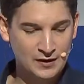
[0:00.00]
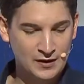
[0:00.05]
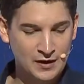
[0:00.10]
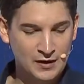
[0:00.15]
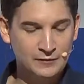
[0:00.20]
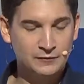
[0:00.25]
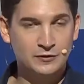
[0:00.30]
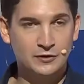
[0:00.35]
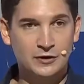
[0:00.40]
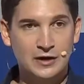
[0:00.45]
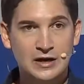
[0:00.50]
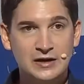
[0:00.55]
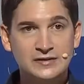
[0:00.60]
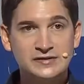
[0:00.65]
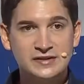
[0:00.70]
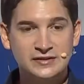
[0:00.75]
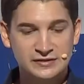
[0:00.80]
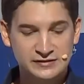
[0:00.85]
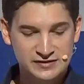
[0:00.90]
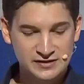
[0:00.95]
For us,
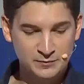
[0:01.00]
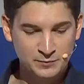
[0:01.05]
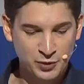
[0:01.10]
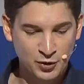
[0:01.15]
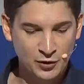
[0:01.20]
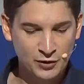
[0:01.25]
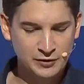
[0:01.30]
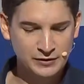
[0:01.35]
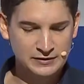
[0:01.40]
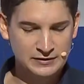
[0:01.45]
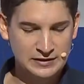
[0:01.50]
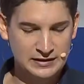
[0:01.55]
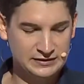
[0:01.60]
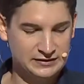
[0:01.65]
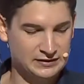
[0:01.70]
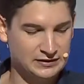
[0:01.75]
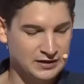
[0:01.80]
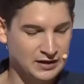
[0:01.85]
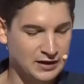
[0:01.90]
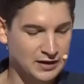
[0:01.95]
it's important that the
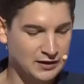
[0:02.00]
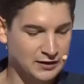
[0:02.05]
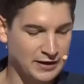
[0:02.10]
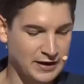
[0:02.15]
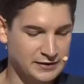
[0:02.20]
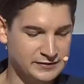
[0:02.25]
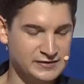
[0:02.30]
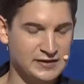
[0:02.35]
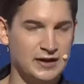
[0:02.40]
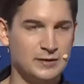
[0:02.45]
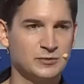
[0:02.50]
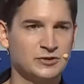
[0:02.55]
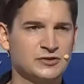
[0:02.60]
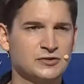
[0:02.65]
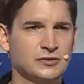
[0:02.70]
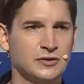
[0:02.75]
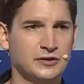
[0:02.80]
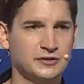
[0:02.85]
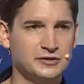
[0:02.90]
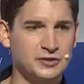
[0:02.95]
car is able to
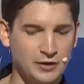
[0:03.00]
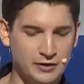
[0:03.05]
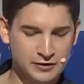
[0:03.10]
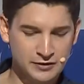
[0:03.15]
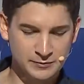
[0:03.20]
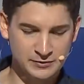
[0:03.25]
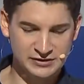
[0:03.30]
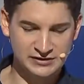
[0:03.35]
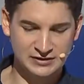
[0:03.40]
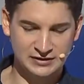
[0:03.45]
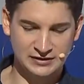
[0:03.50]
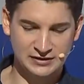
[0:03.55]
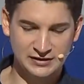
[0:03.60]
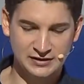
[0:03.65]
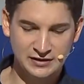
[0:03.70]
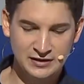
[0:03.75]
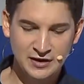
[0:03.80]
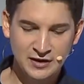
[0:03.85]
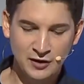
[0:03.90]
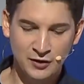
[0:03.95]
autonomously
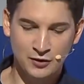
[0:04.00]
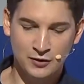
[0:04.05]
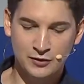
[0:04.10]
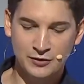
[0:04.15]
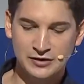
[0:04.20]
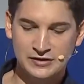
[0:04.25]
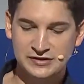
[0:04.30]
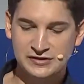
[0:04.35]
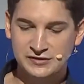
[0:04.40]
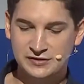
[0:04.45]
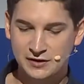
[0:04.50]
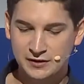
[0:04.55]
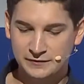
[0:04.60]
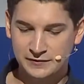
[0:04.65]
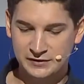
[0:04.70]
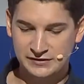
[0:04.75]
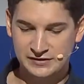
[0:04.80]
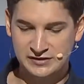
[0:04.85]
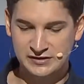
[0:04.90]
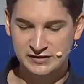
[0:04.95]
order
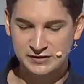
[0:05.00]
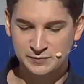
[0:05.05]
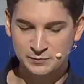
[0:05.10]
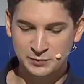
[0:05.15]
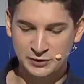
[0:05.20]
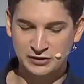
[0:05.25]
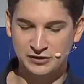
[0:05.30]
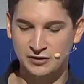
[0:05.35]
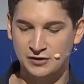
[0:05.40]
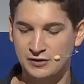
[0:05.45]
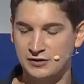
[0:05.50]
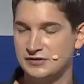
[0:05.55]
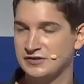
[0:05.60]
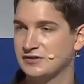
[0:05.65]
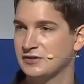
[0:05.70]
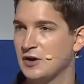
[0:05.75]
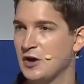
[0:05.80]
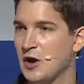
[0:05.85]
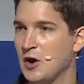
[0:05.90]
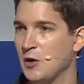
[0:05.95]
services, because
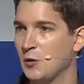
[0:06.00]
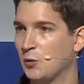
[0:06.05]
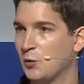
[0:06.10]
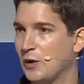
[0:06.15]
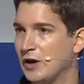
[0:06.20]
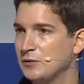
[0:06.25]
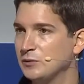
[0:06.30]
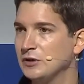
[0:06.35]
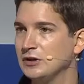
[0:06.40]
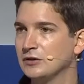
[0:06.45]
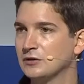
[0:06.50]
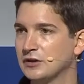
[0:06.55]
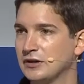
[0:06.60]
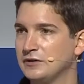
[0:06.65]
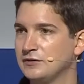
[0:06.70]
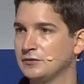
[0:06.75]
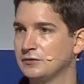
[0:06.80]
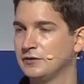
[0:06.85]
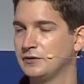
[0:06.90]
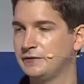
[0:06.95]
when we look
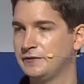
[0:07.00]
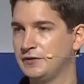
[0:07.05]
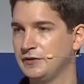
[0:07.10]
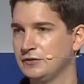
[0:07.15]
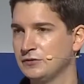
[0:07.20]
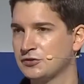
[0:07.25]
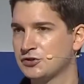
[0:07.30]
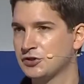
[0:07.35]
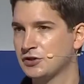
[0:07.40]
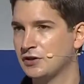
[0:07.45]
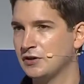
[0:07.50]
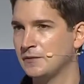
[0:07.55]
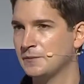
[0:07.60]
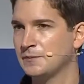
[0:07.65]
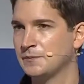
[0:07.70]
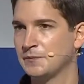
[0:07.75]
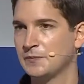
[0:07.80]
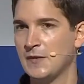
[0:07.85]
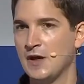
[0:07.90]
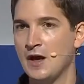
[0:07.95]
into the future,
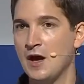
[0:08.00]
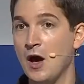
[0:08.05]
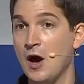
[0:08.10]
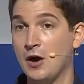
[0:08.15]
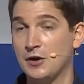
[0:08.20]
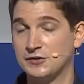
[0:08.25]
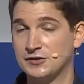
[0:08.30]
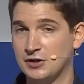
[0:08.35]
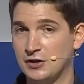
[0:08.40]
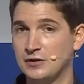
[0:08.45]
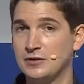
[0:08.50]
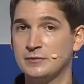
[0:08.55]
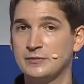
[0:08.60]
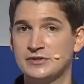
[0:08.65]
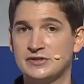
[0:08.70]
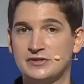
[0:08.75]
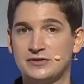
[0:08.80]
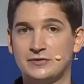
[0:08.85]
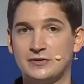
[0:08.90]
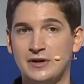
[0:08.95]
autonomous
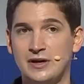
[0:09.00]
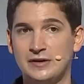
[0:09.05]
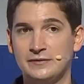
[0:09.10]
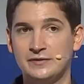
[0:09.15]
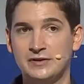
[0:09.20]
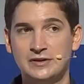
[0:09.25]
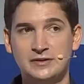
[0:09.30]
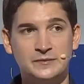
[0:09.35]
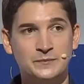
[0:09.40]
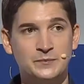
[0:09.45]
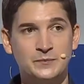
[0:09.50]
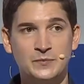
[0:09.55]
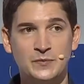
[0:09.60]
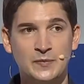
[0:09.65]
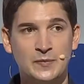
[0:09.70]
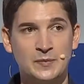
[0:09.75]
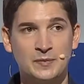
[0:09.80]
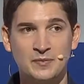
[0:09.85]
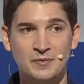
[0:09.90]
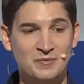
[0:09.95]
driving
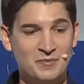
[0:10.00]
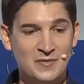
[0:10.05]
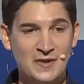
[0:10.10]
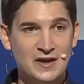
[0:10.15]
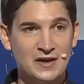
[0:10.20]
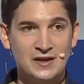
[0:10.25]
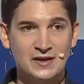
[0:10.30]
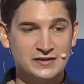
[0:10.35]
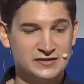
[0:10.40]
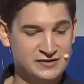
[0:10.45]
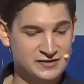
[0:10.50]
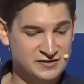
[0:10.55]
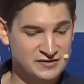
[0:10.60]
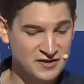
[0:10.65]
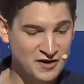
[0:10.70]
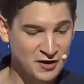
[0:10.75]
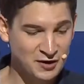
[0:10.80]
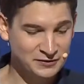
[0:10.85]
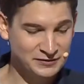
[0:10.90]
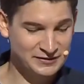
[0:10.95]
is
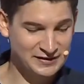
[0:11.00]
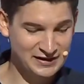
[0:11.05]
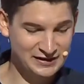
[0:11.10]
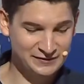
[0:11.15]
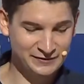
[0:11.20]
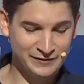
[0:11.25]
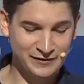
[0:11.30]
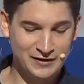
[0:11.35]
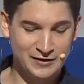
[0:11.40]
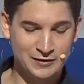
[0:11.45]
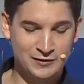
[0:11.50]
not that far